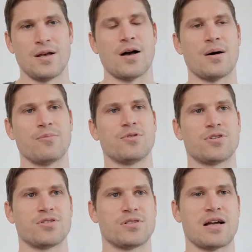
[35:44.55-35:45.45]

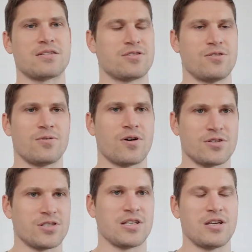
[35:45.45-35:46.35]
that's not
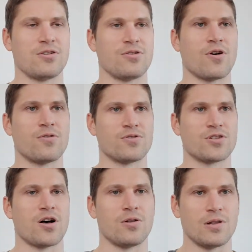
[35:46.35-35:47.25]
nice to hear your own
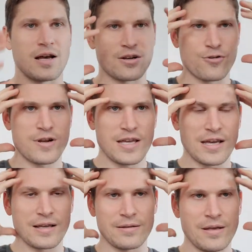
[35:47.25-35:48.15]
skull like
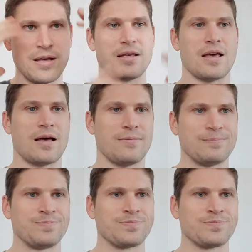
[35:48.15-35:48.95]
creaking. Yeah.